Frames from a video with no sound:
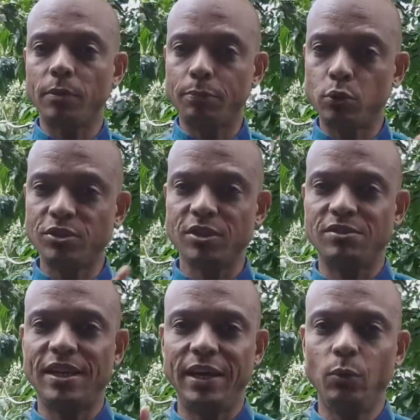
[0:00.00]

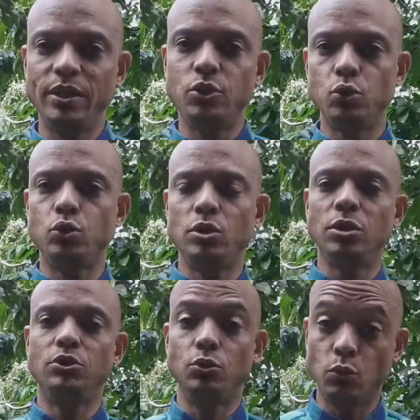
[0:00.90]
process that I went
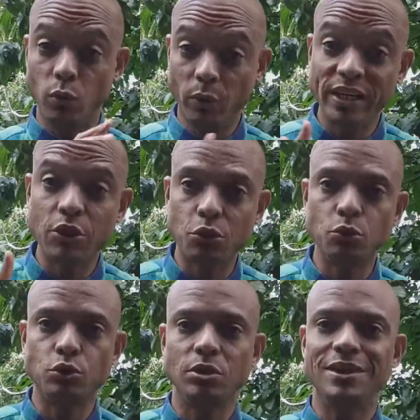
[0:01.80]

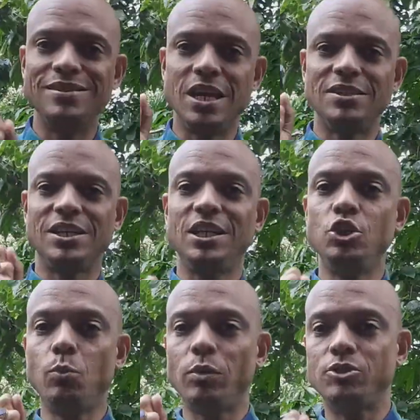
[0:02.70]
through to learn
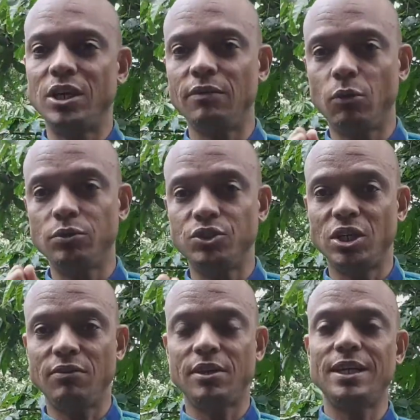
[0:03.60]
Selenium WebDriver with
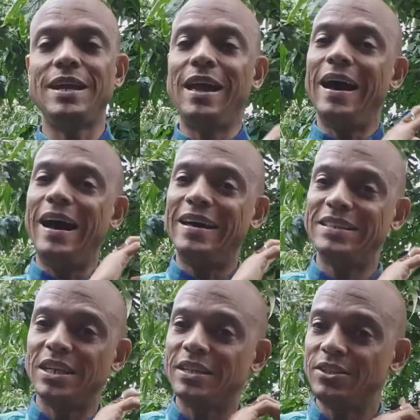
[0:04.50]
Java, right?
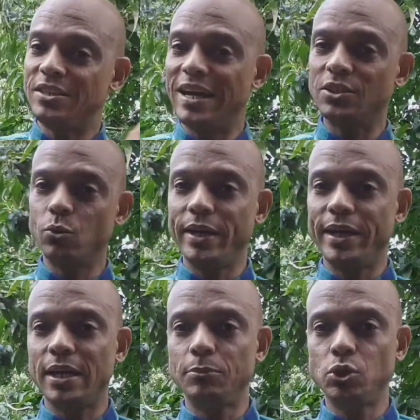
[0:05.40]
And that's where I
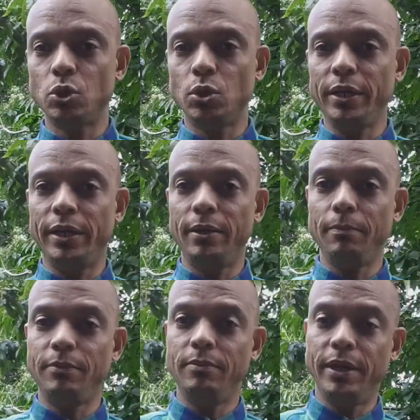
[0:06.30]
capture the
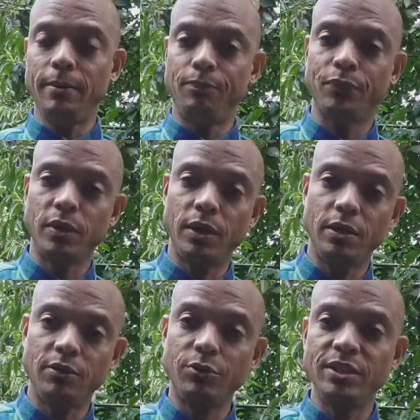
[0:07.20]

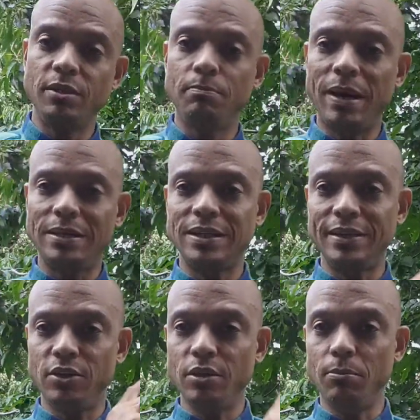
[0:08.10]
written part,
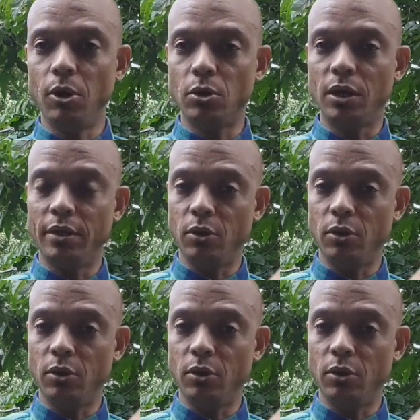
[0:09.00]
and on the blog,